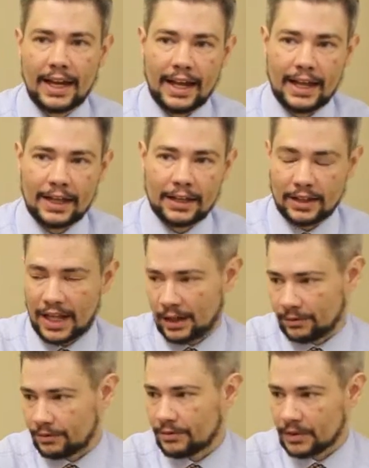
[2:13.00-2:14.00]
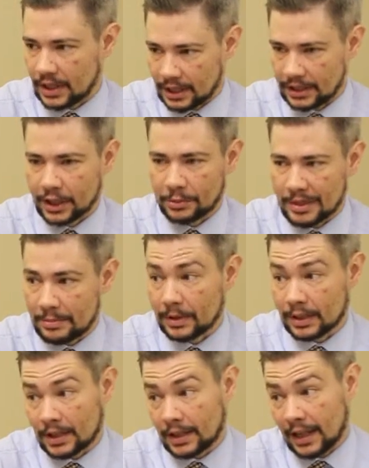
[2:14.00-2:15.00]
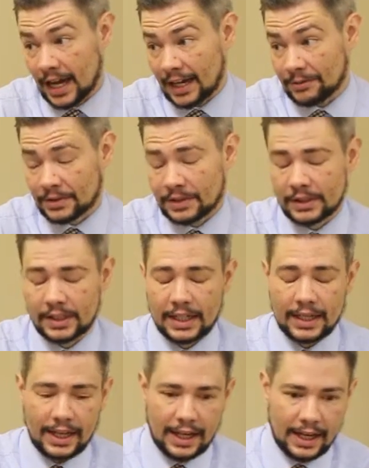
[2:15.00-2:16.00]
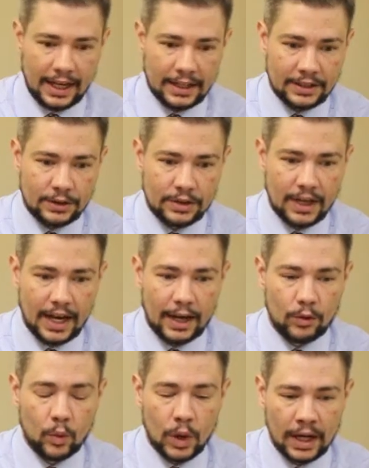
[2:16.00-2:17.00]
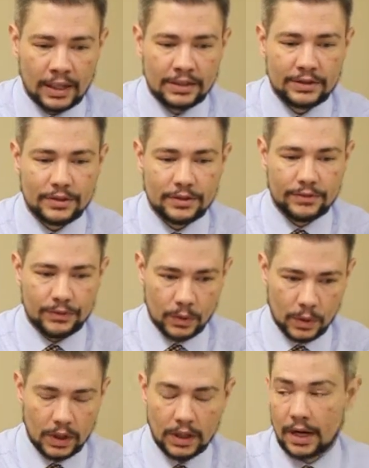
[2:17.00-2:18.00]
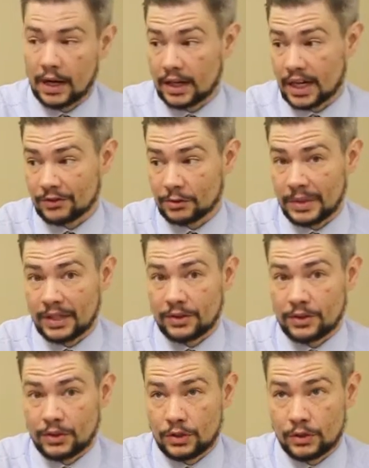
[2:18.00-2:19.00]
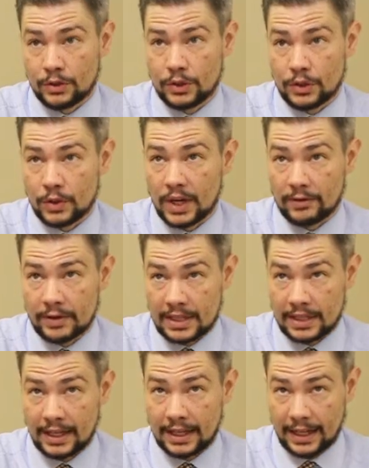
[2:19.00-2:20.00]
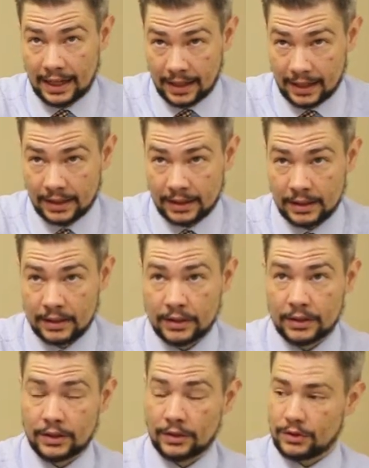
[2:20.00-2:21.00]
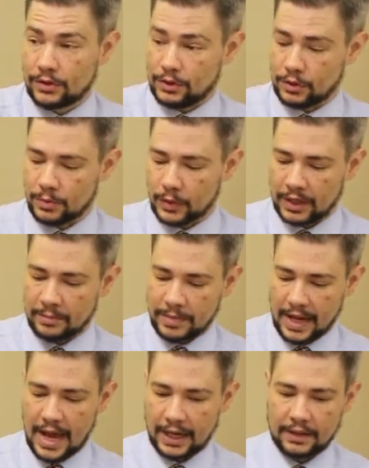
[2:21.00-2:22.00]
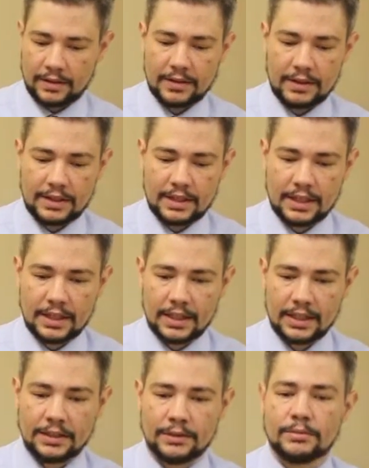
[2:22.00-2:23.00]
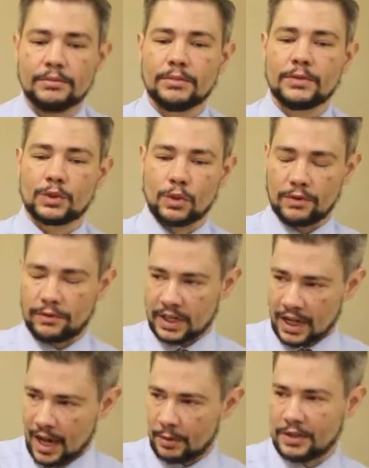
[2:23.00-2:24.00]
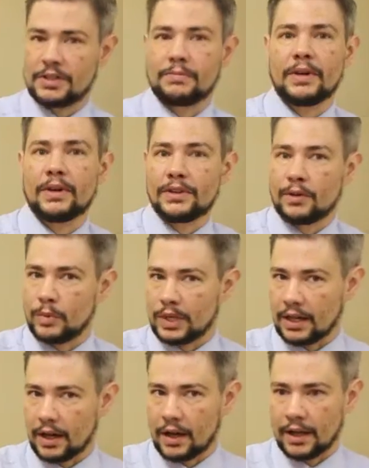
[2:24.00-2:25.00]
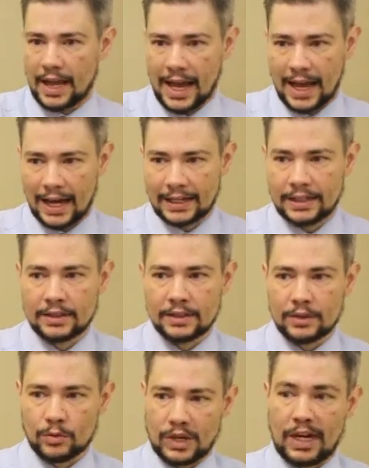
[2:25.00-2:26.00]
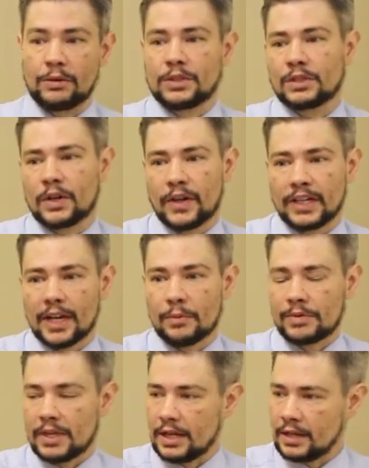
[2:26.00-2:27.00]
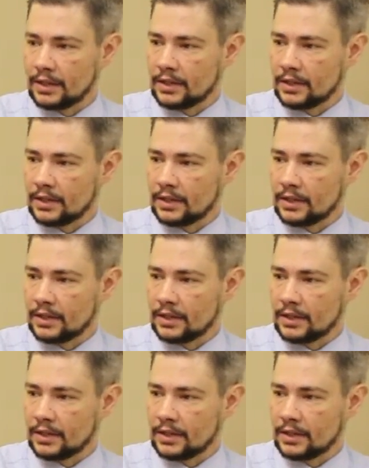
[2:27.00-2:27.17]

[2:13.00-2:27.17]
and a lot of uh, young people in our lives. And I want for our government to do everything it can to bring back the sort of common spirit that we all had when I was growing up, that